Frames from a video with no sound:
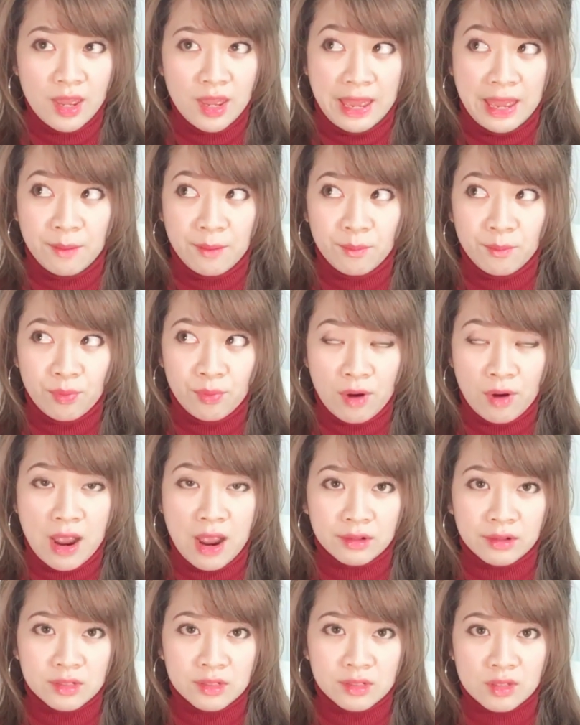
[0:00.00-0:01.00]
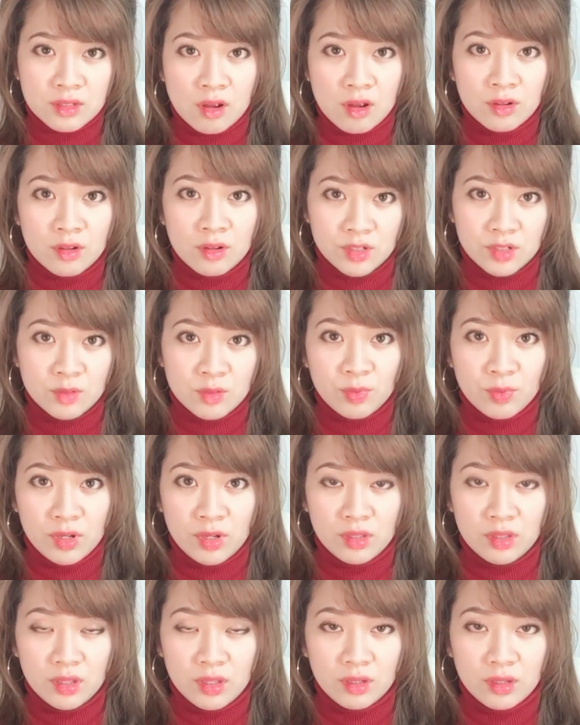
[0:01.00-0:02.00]
and practice conscious
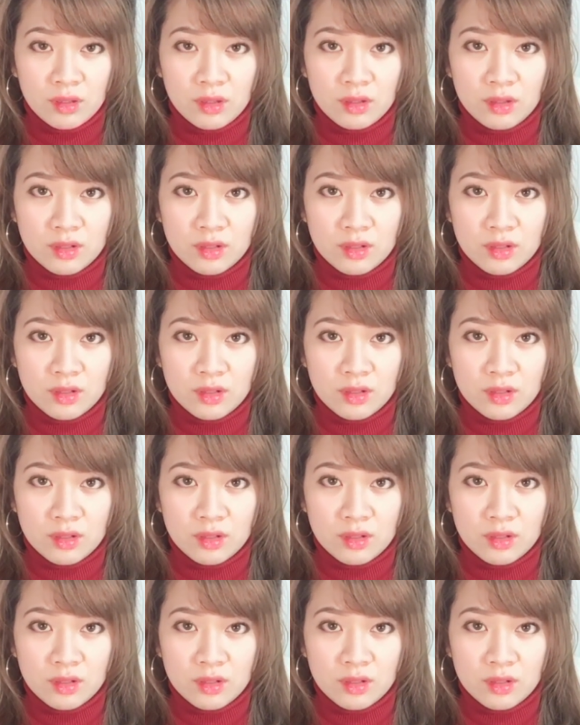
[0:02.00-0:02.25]
breathing.